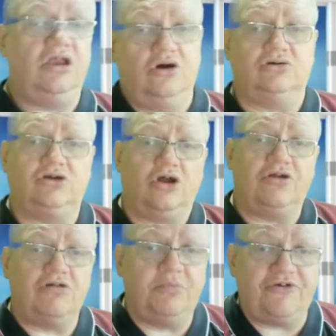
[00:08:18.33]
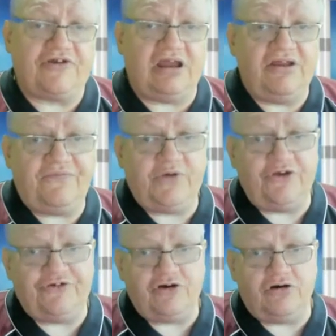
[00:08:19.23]
You know, Conor Roberts getting his
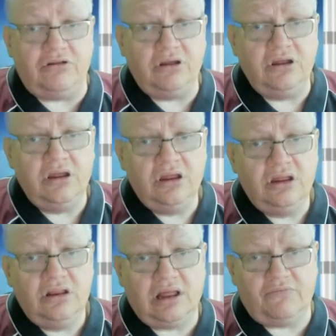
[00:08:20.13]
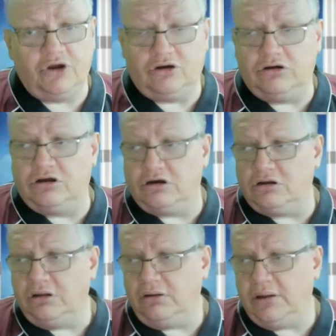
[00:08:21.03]
first goal. That were a good
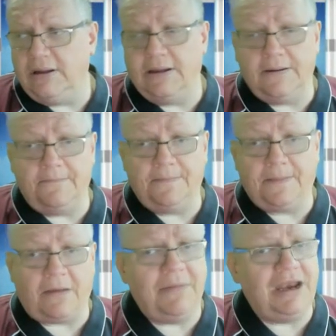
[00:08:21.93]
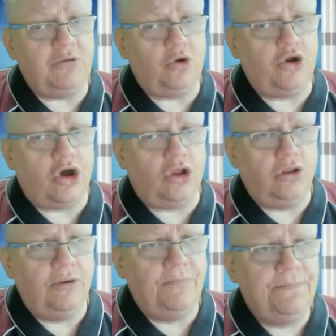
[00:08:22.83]
goal. That made it
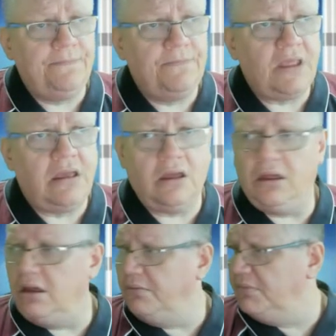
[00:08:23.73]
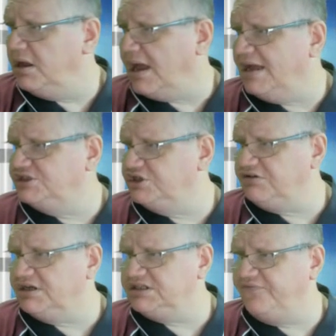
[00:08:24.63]
1-1. Archie
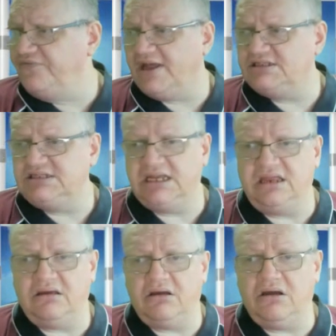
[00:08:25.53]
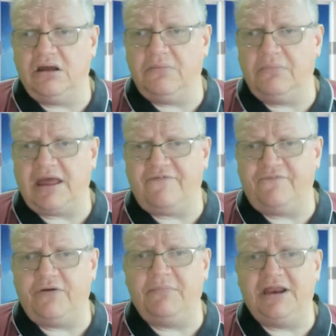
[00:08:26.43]
Gray's deflected
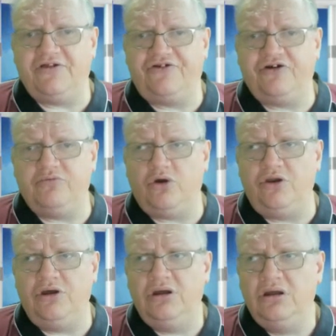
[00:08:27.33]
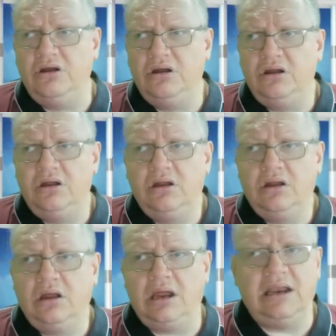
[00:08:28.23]
effort made it 2-1.
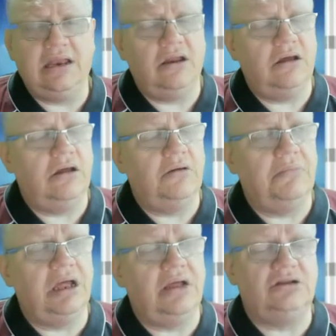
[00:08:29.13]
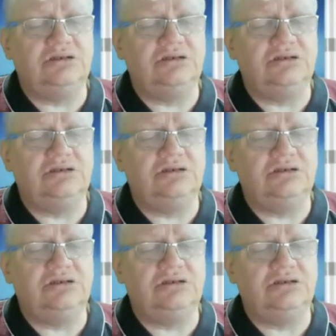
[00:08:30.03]
And then...